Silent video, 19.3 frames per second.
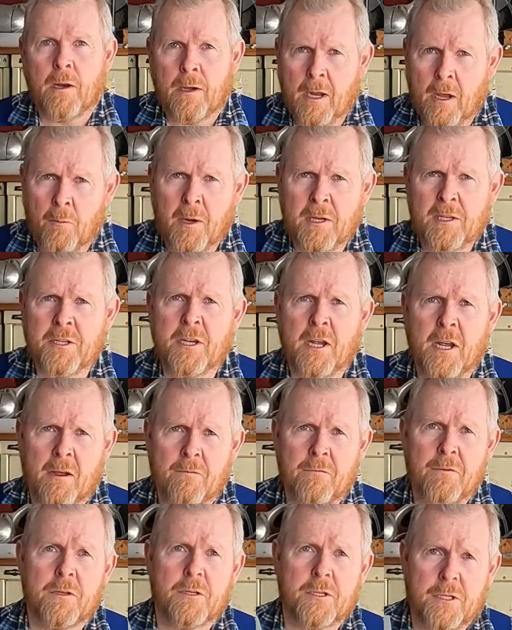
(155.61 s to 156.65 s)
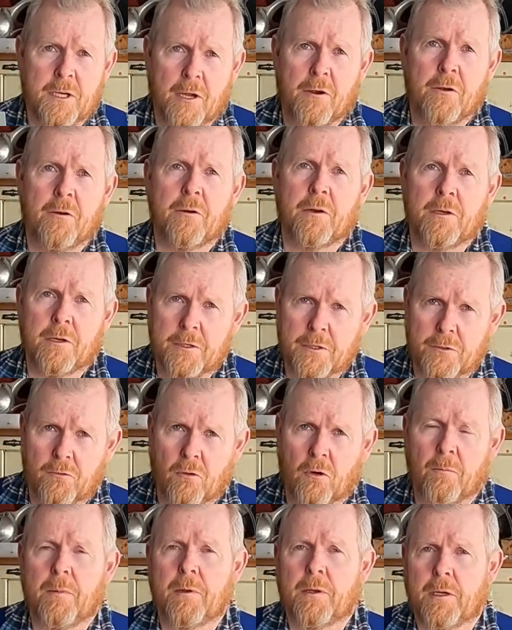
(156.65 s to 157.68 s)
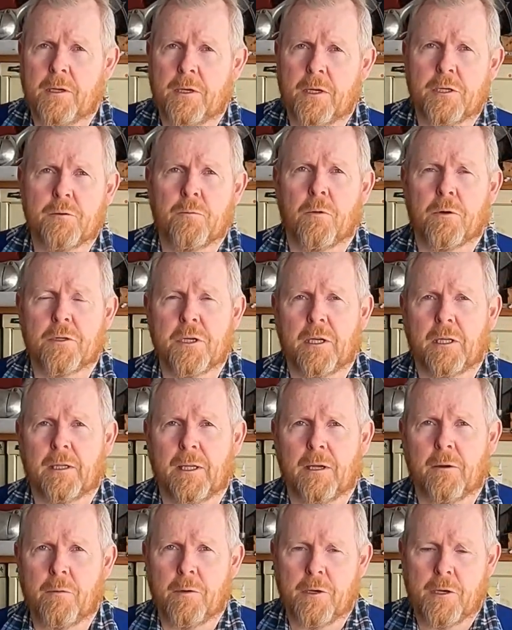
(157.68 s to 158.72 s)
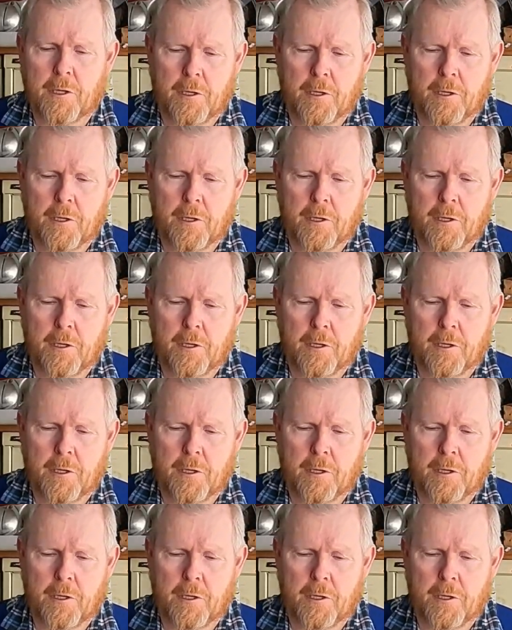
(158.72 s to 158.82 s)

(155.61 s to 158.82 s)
Now once you have your stone and your strop and your dishwashing liquid,